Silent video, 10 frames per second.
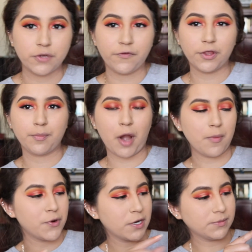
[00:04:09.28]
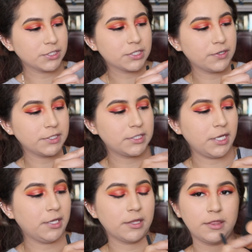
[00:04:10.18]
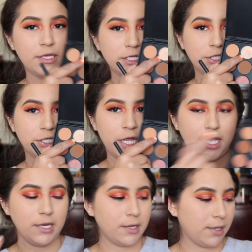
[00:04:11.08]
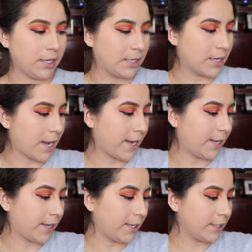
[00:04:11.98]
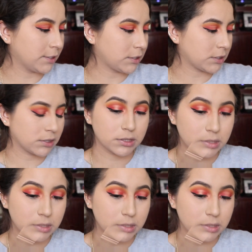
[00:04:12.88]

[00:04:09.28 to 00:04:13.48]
So for the brow bone, I'm just going to take this shade and highlight it.